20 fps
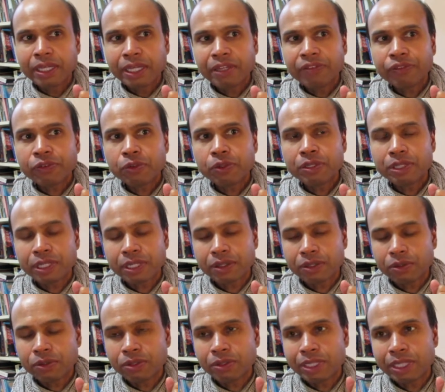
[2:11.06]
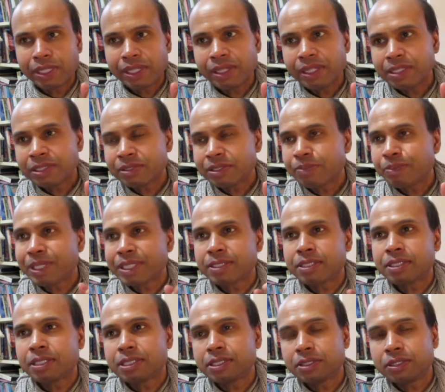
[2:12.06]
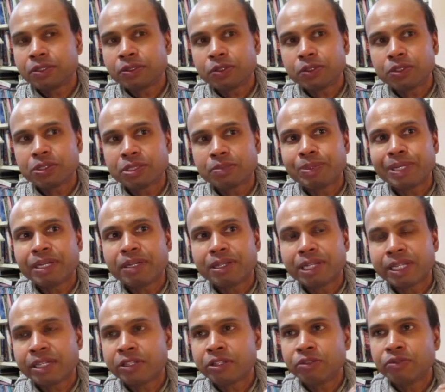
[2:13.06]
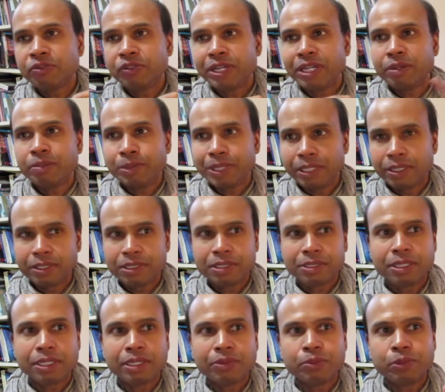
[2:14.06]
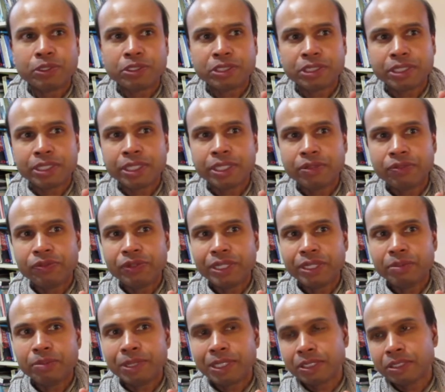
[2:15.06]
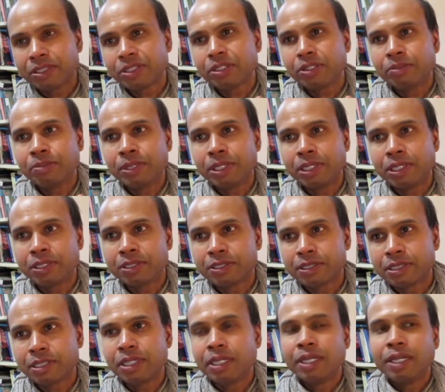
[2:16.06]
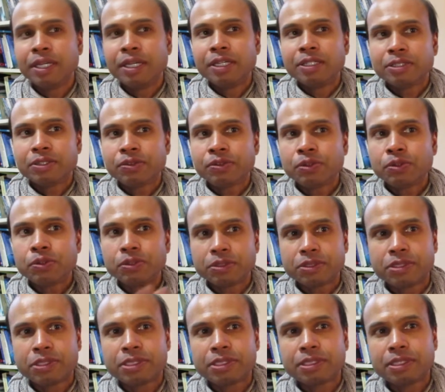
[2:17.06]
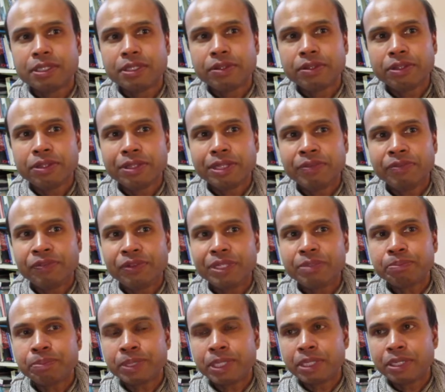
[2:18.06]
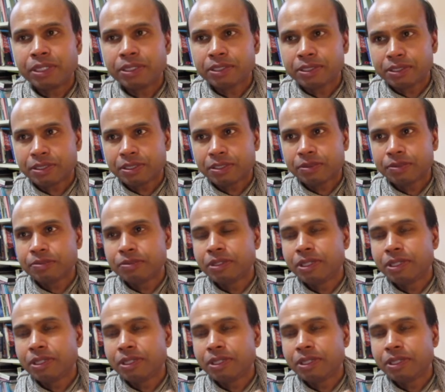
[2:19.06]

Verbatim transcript: if all, well, and this is some exercise in the Course about like a conveyor belt, like watching a conveyor belt go past. So thoughts, they flip past,